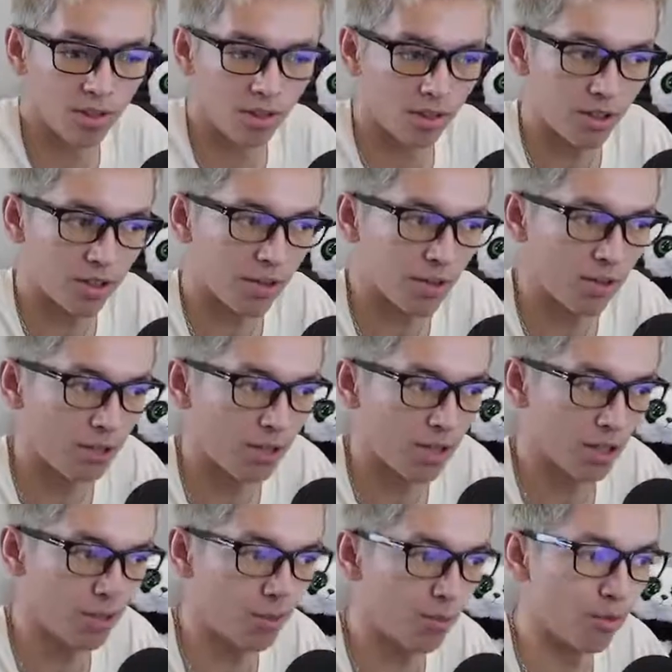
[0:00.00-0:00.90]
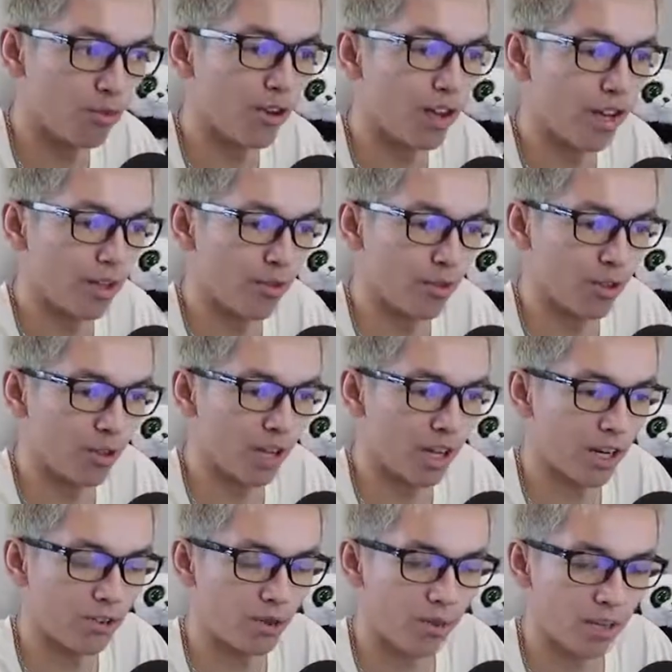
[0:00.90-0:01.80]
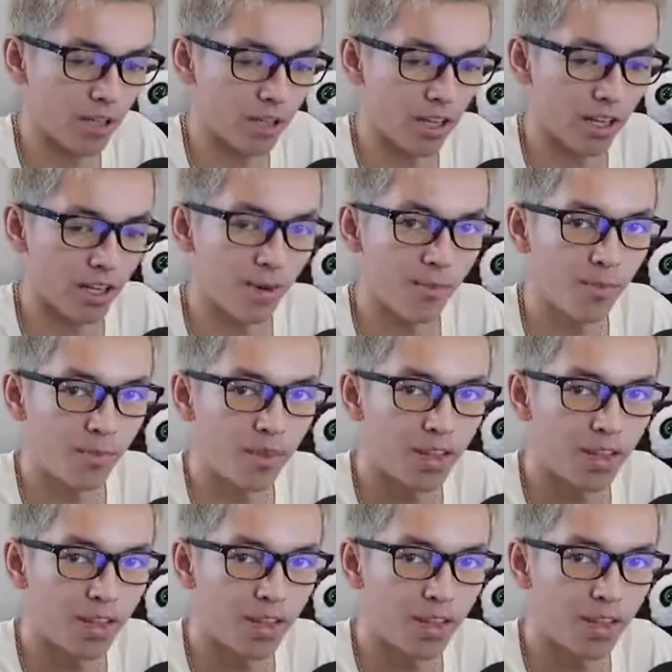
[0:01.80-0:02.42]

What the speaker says: unique brand where you kind of don't want to like